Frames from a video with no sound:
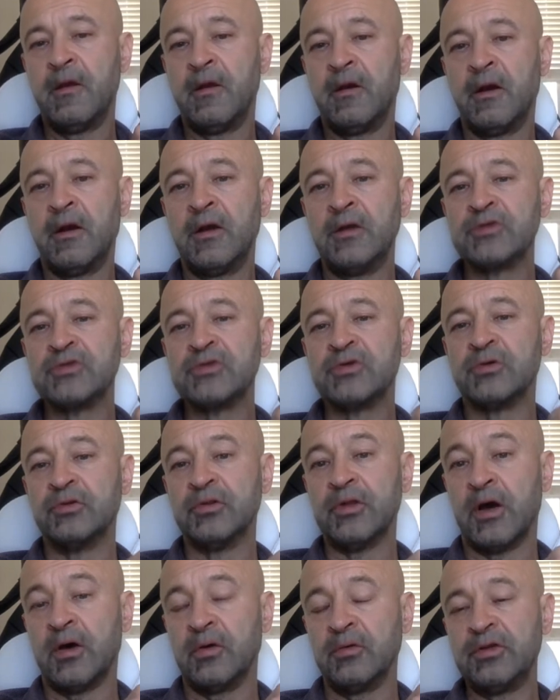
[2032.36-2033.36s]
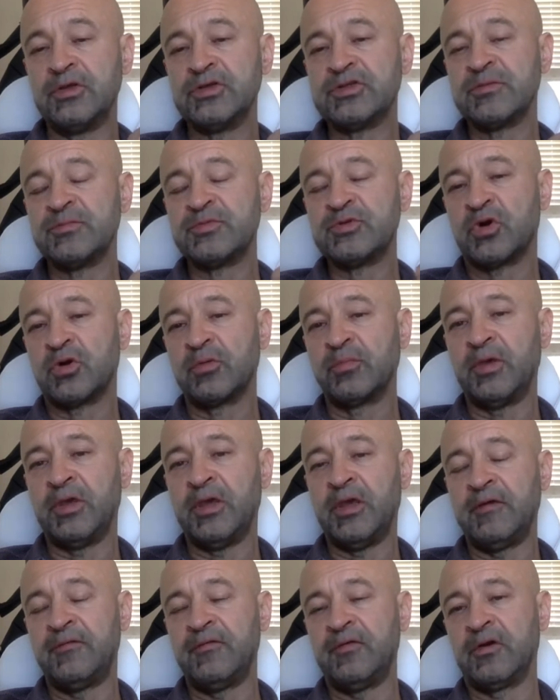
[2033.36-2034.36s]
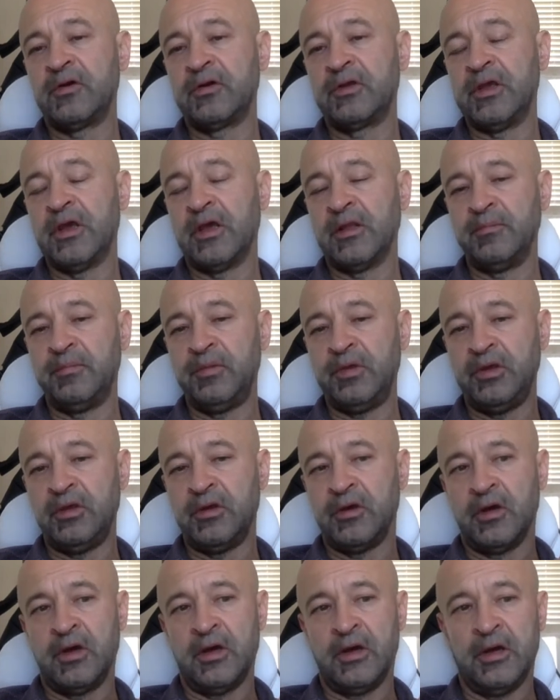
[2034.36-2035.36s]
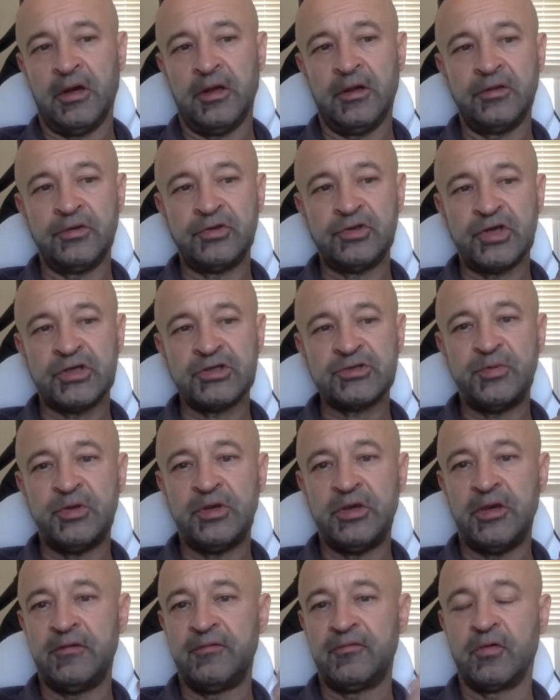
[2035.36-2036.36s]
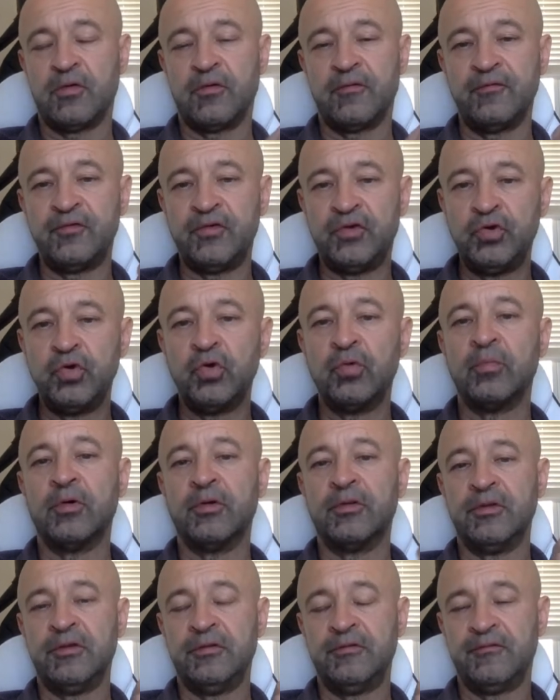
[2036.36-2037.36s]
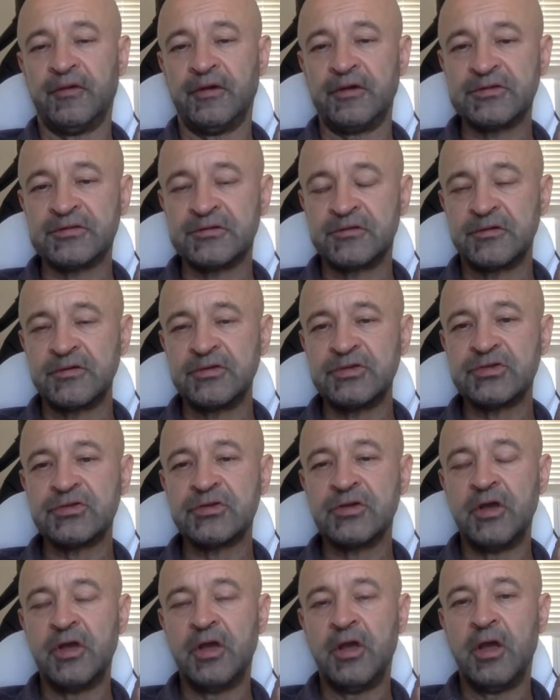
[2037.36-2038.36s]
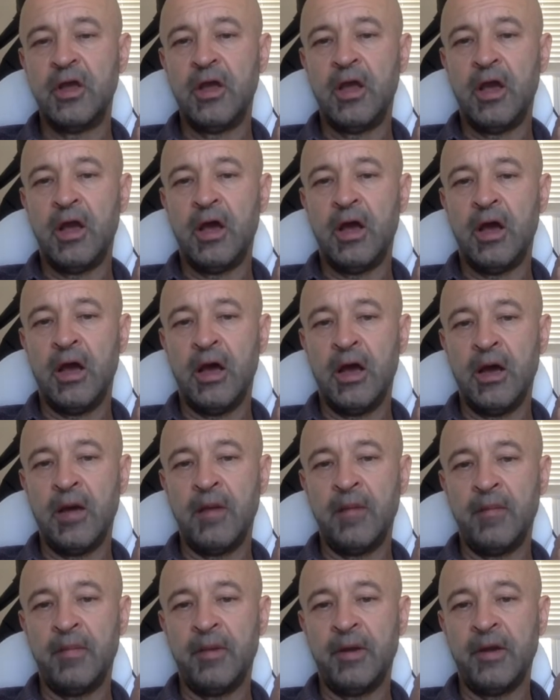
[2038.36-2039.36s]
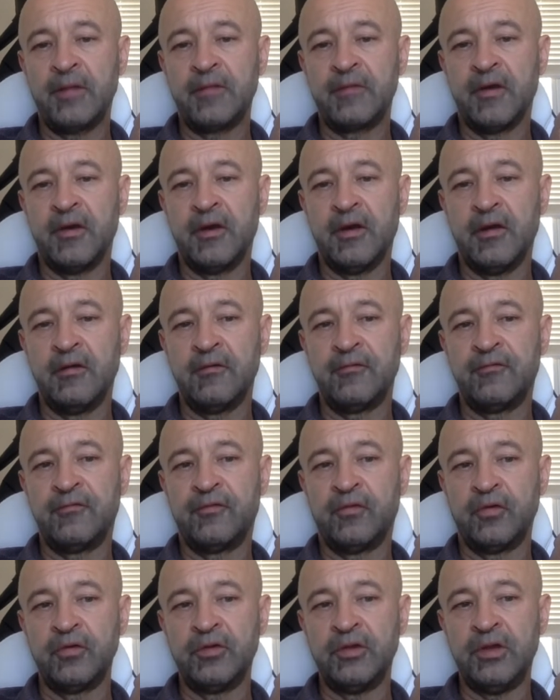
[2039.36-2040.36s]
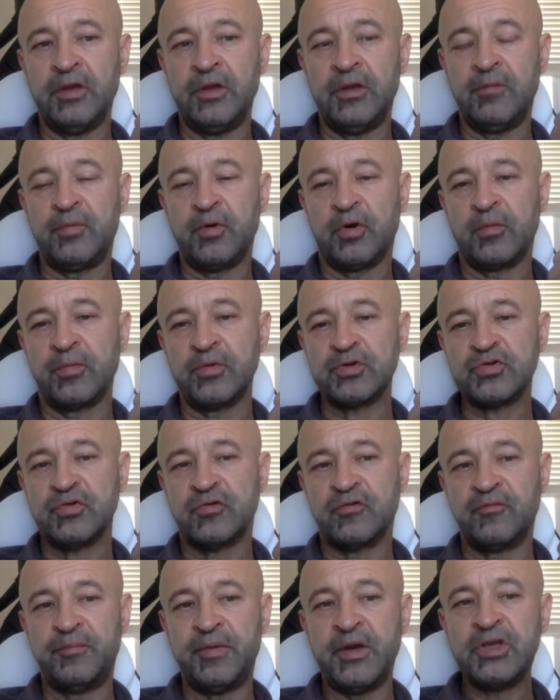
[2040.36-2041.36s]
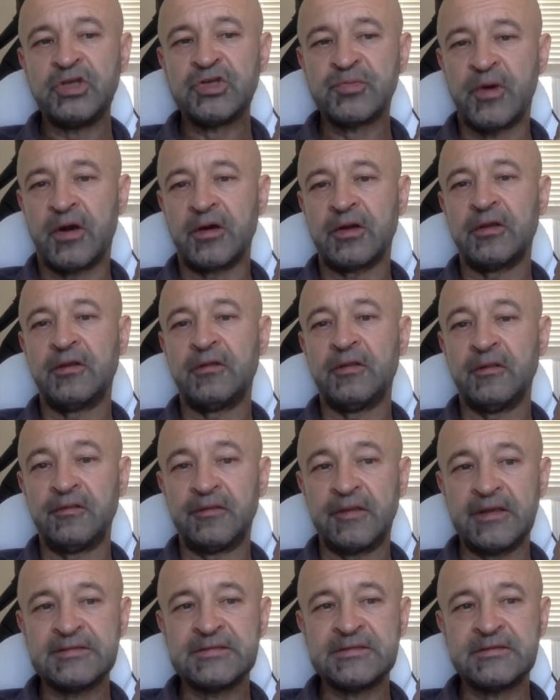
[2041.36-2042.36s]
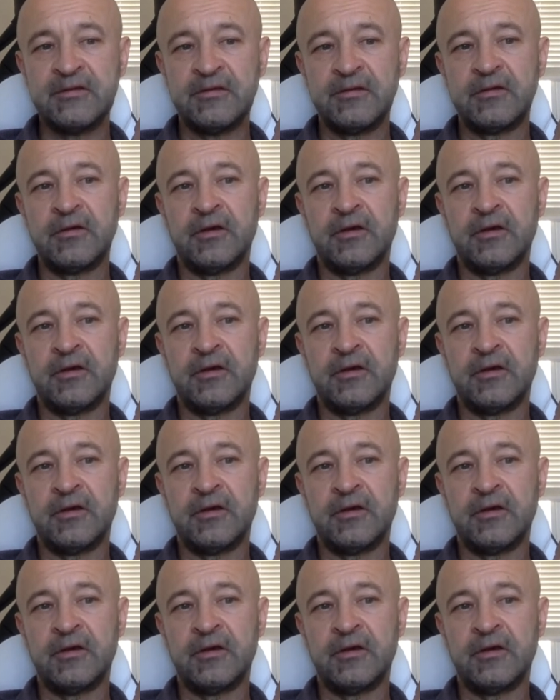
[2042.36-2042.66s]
Right, so now this observed behavior can be uh, just behavior of human investors, uh, but uh, for the purpose of benchmarking and testing,